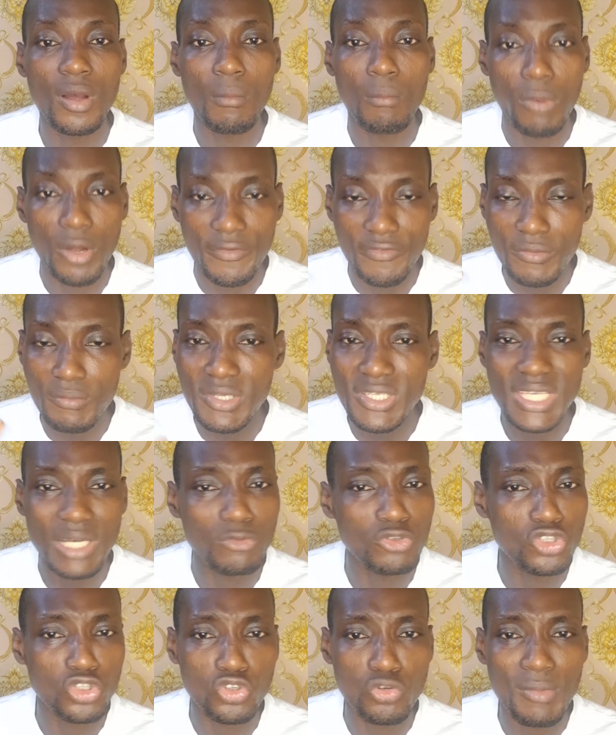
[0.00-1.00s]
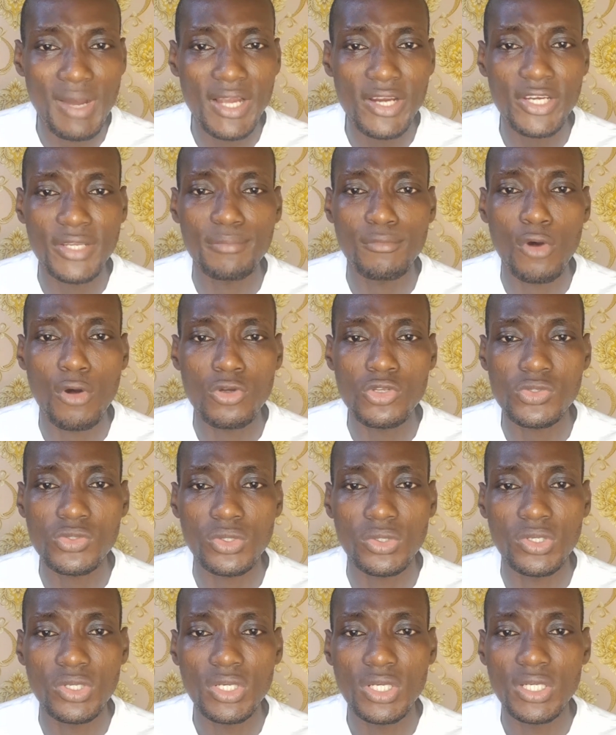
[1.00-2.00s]
But if you mix it with your normal cream
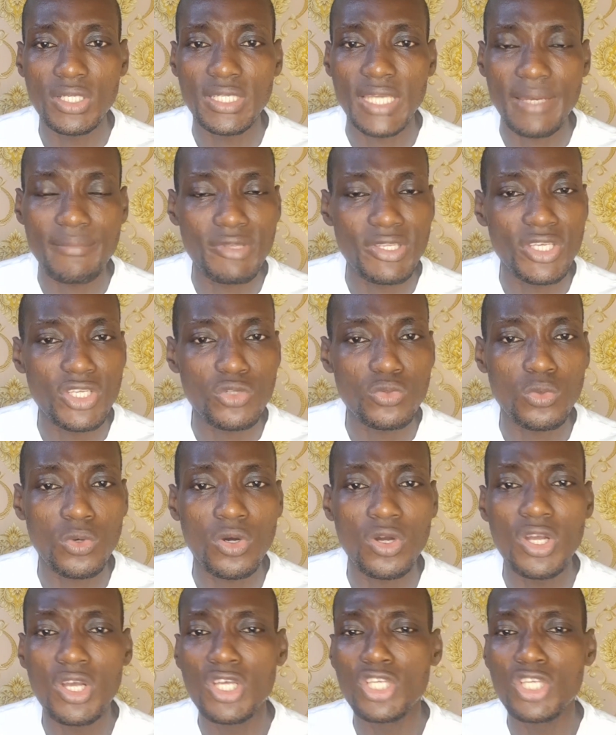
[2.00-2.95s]
also, maybe this work.